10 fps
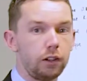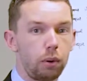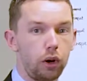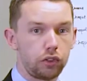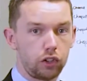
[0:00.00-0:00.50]

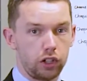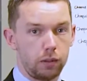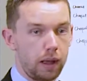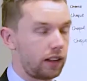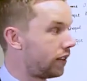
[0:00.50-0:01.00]
deposit on the
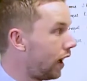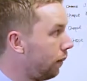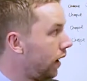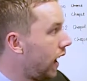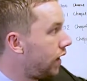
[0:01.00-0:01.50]
bank
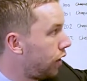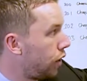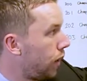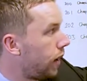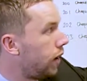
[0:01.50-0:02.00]
statement as a
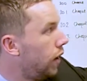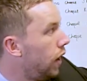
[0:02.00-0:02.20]
credit,